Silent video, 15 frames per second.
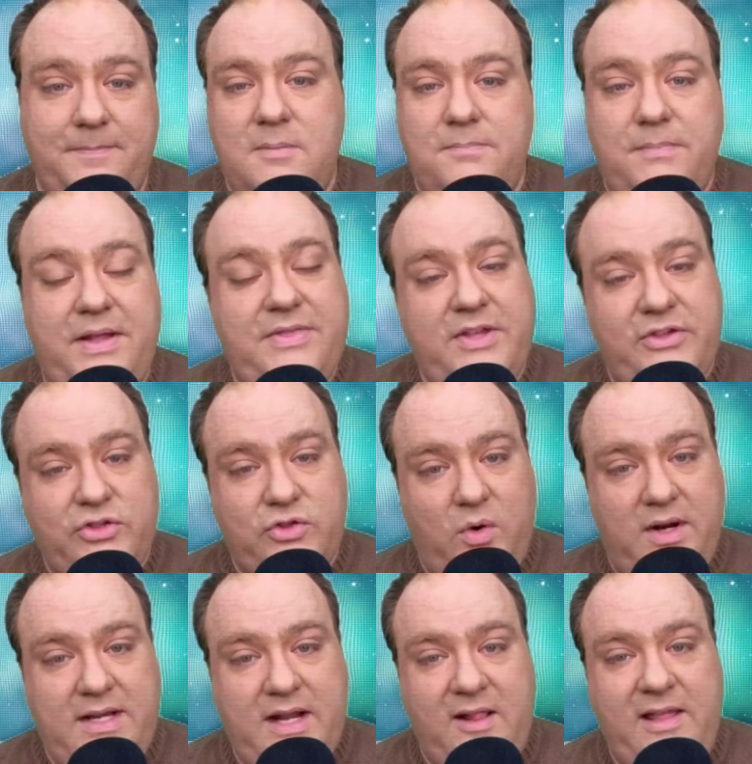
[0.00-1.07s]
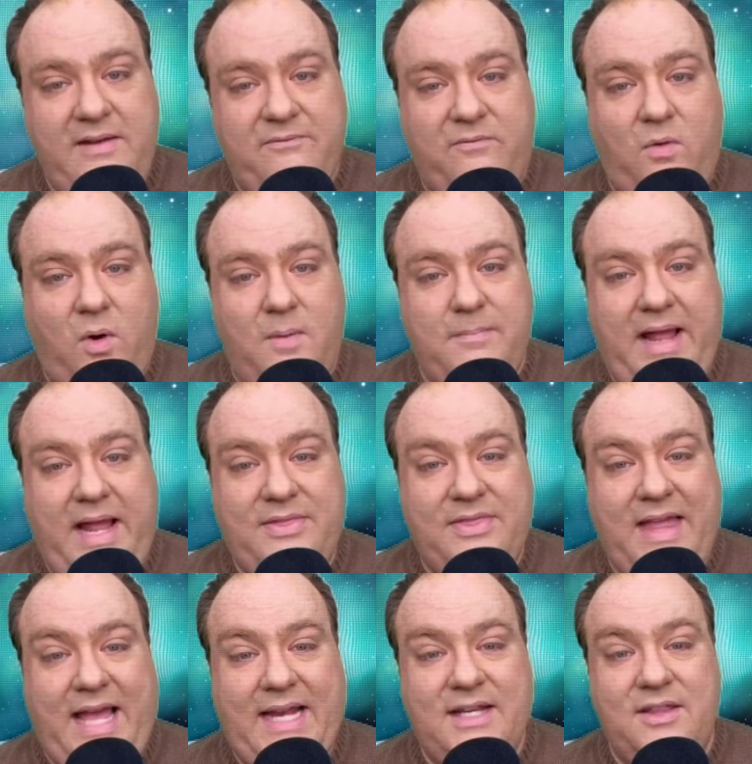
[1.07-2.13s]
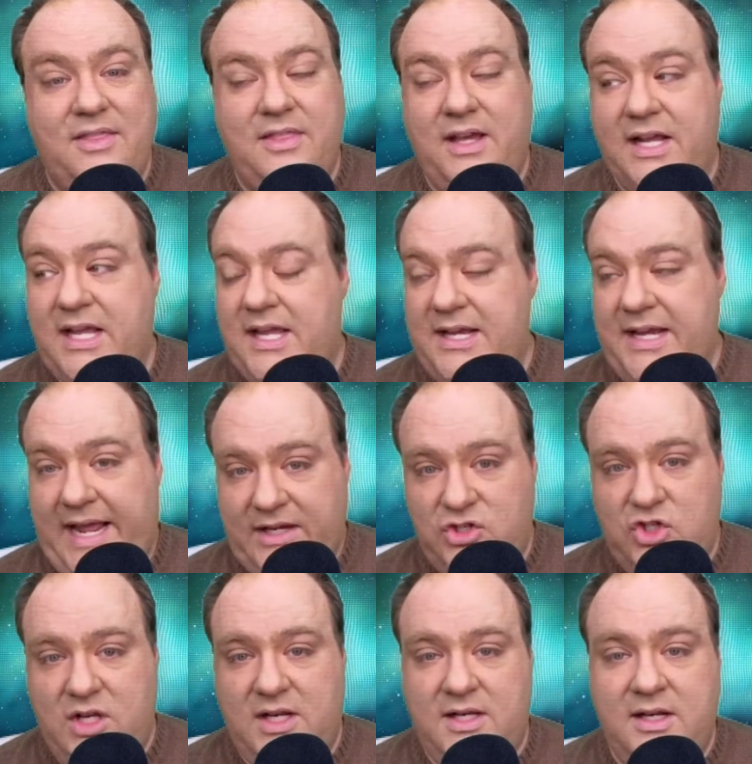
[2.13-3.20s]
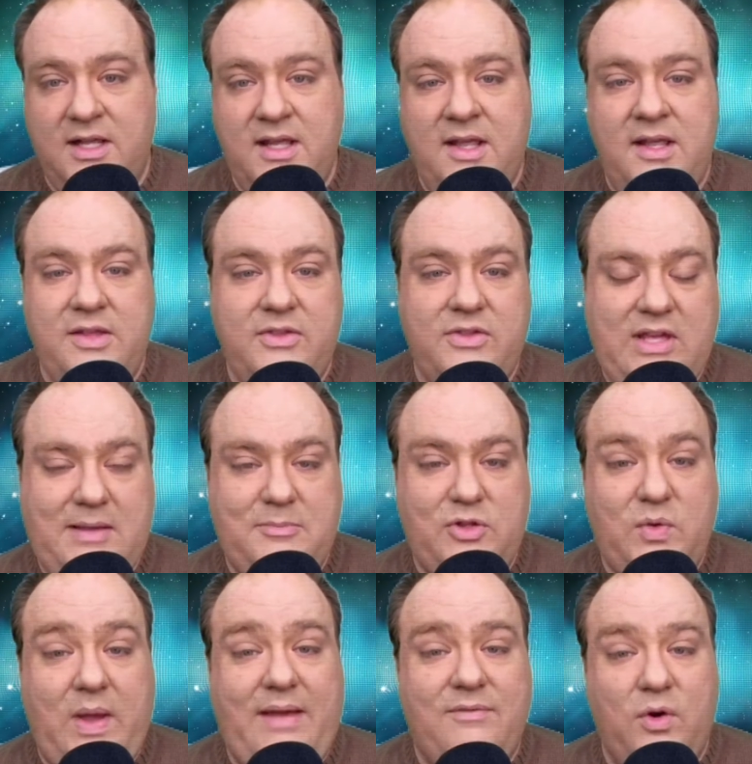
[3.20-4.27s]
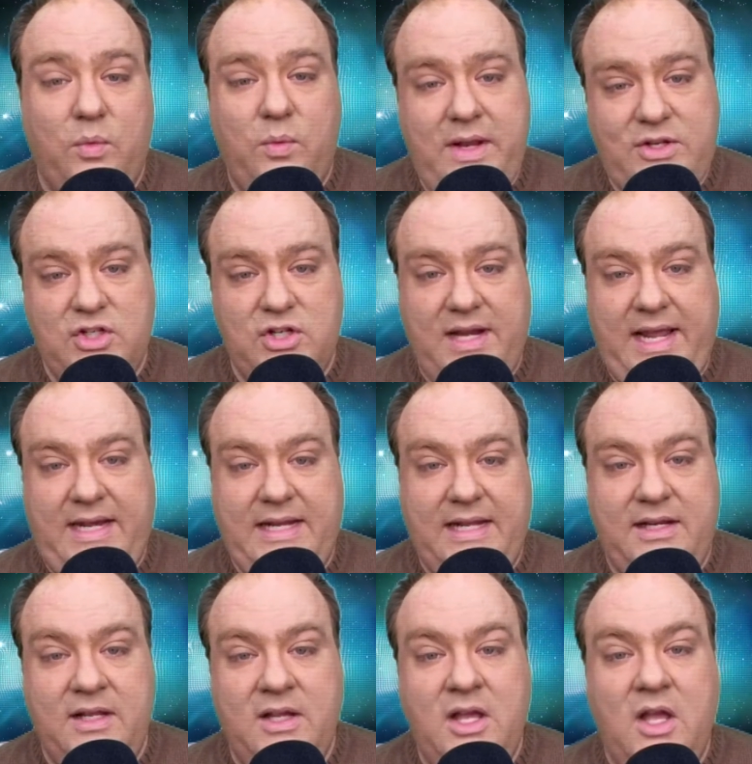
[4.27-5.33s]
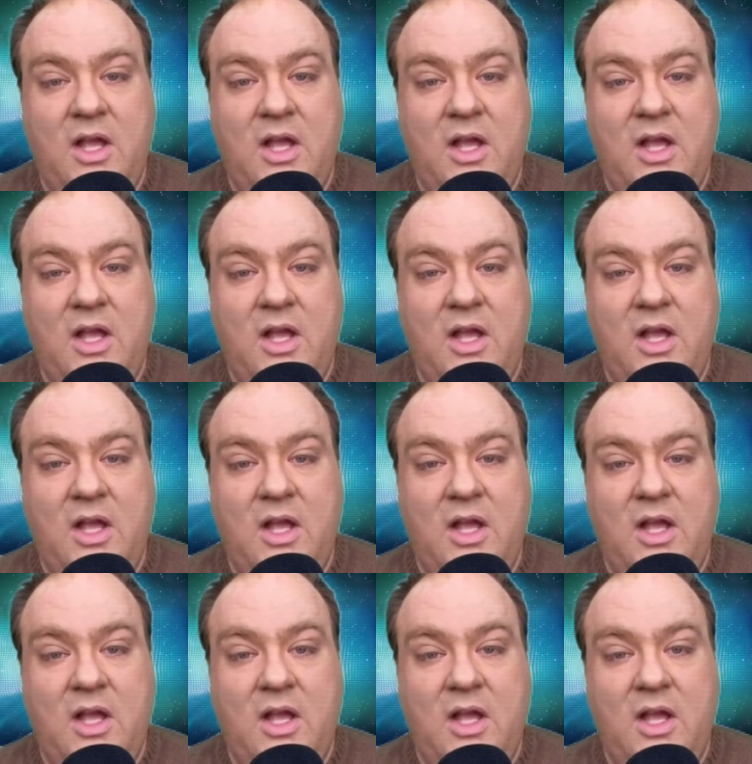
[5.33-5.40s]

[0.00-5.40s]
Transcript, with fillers: But the storytelling format that The Connection seems to have originated